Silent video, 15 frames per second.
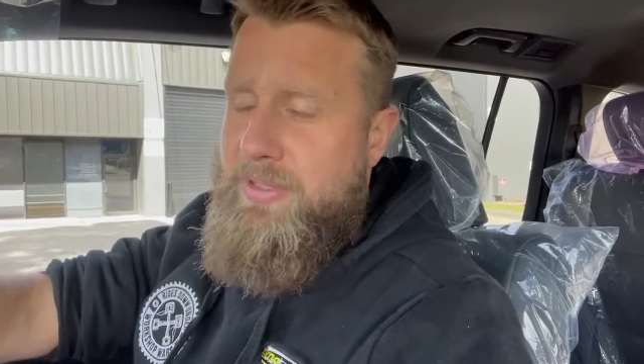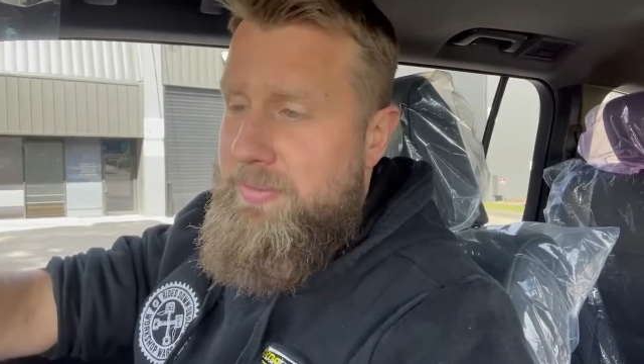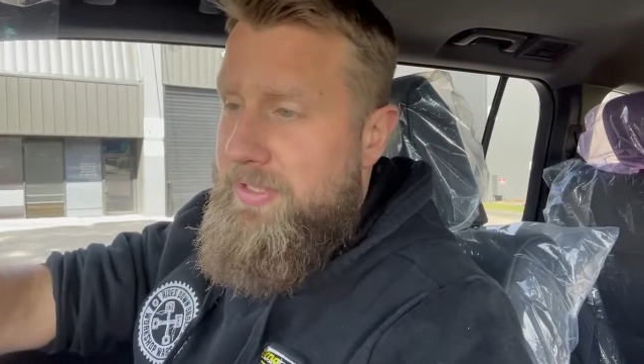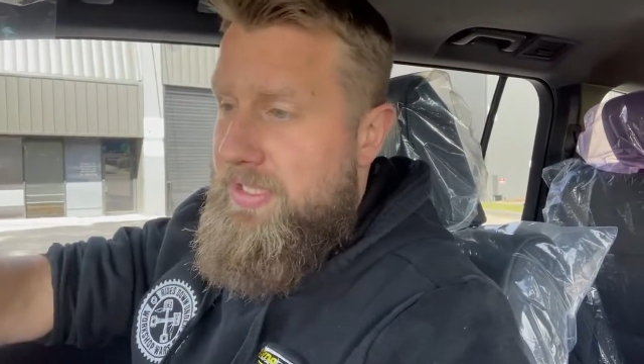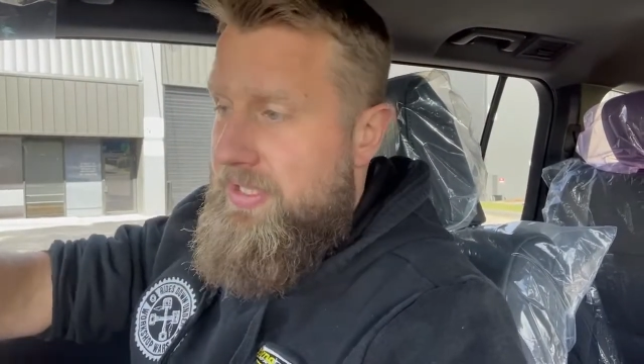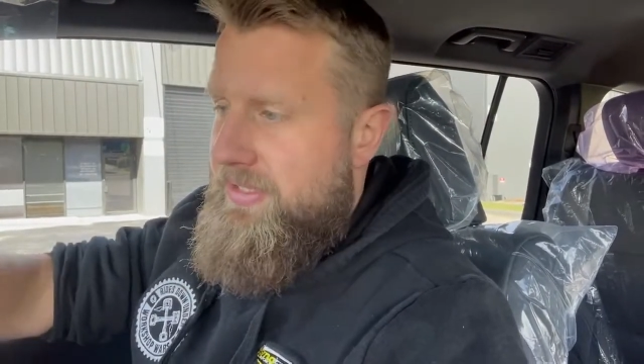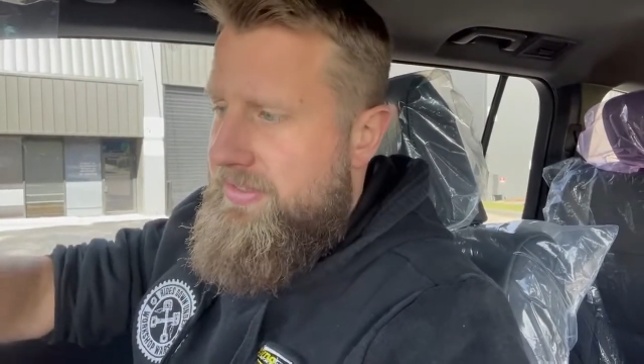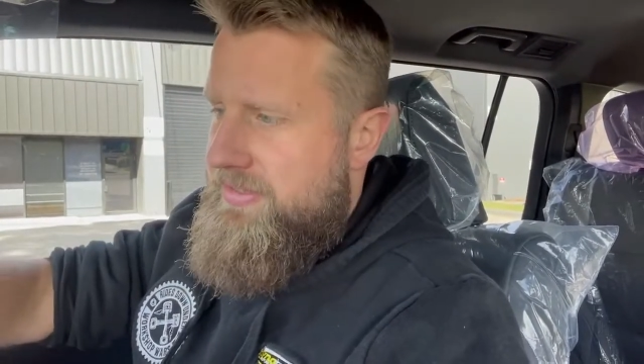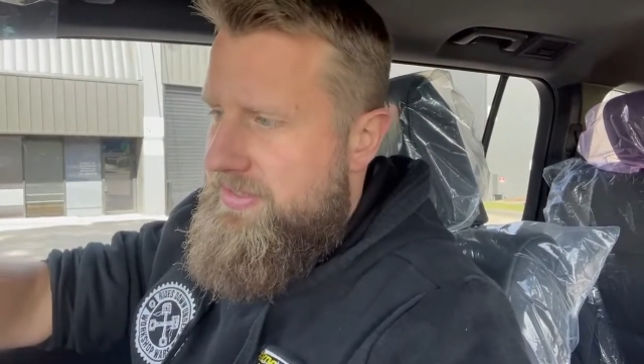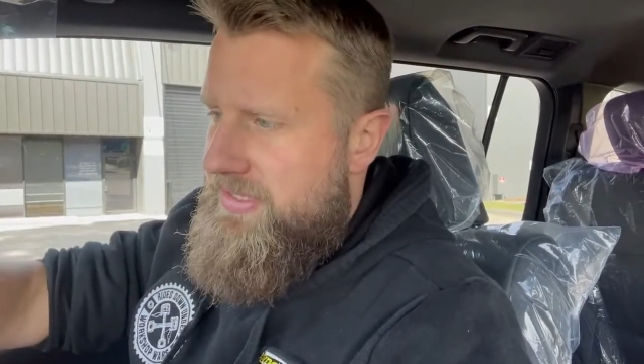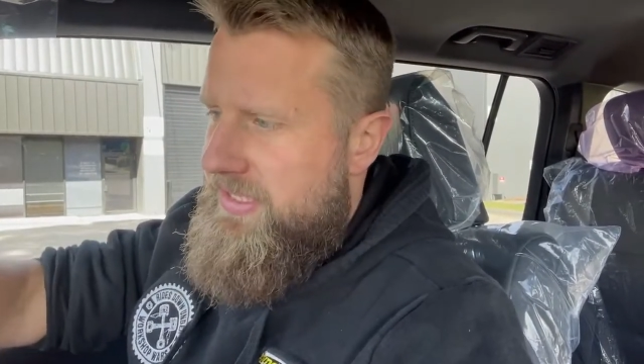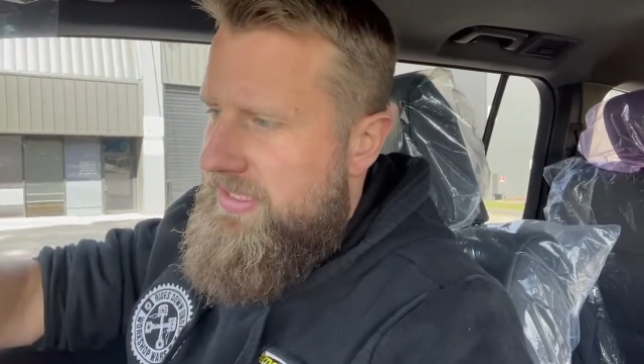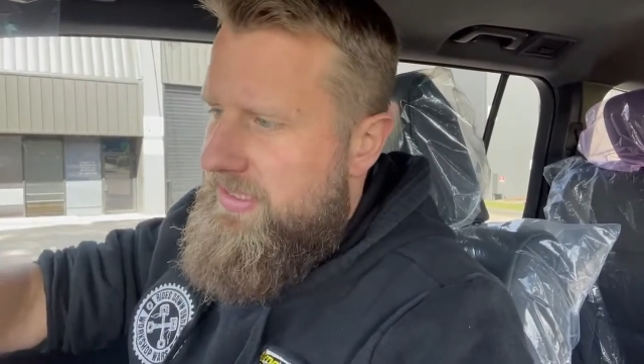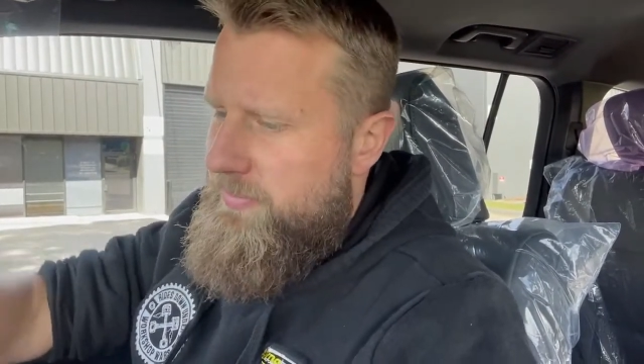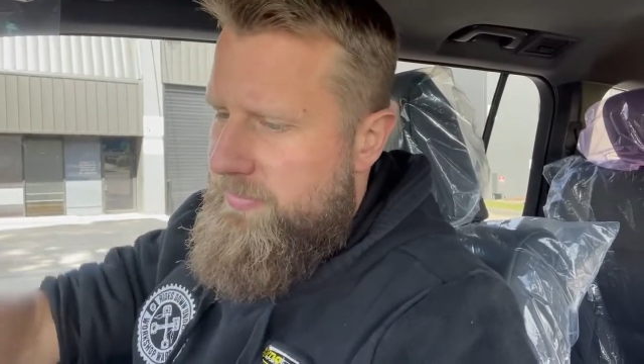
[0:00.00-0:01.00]
I'm going to
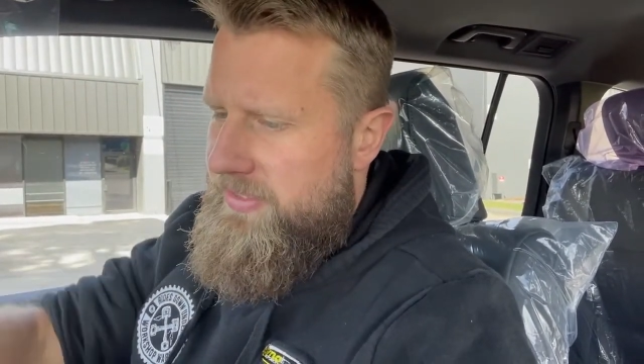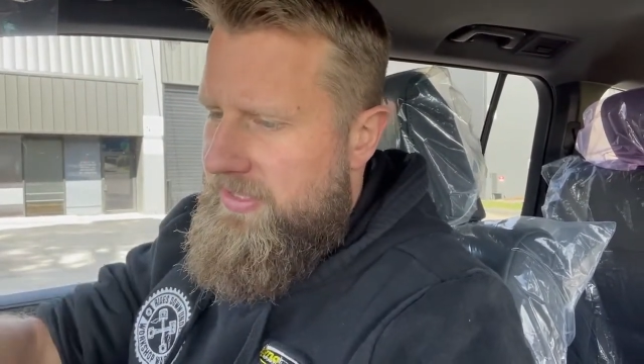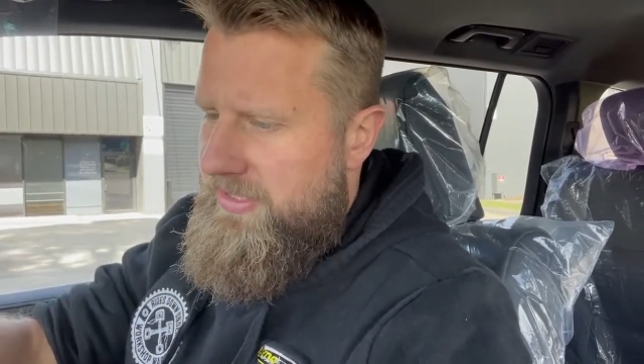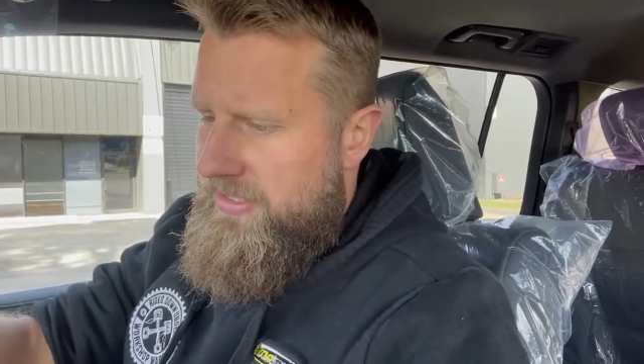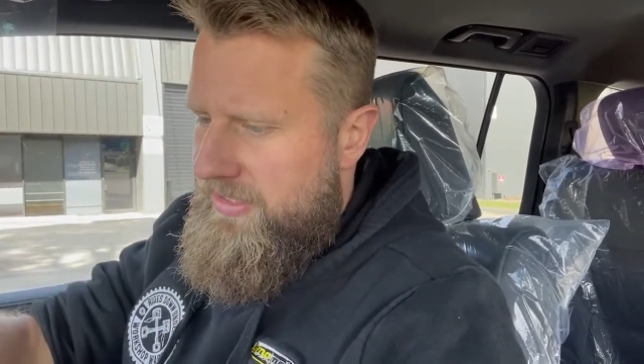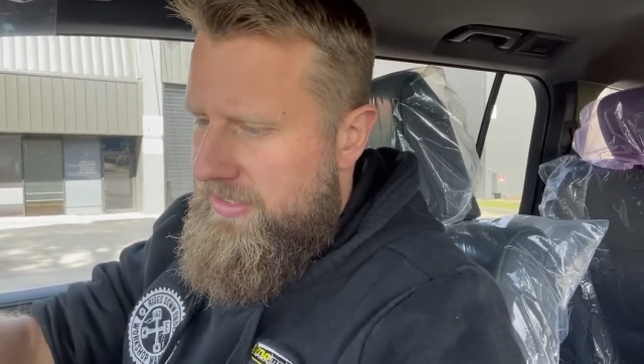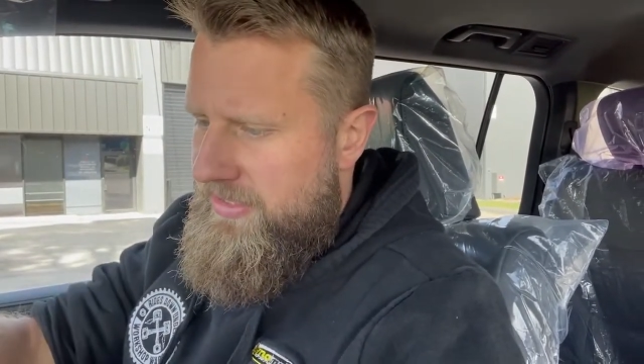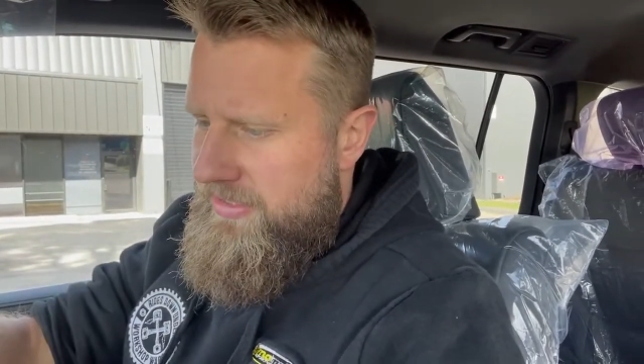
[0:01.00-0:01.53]
start up the,